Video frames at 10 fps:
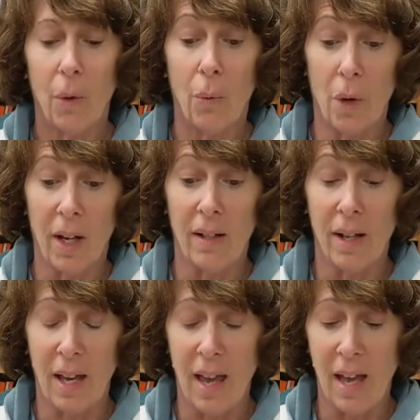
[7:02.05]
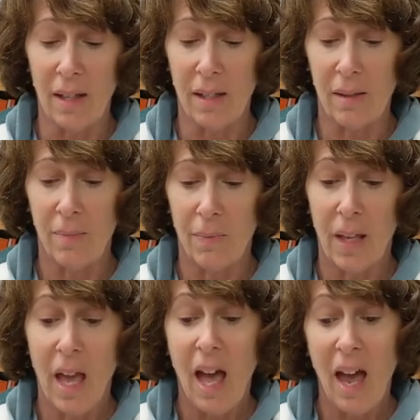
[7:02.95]
What? I ask.
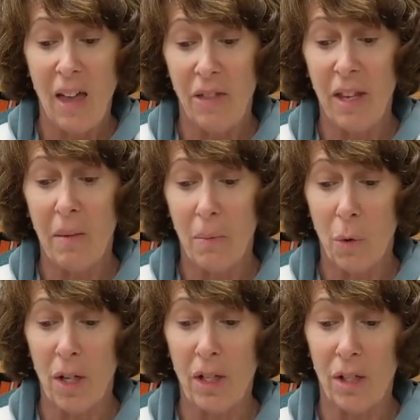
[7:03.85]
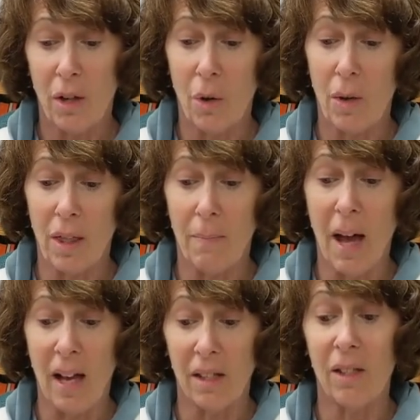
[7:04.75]
I think I'm going to go in the
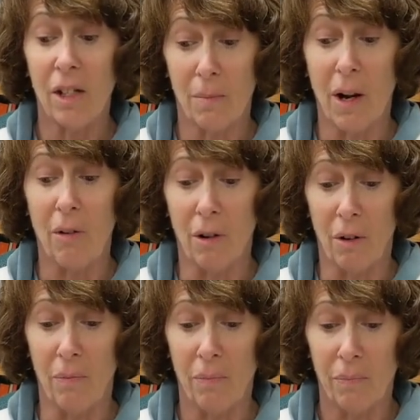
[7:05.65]
box tomorrow.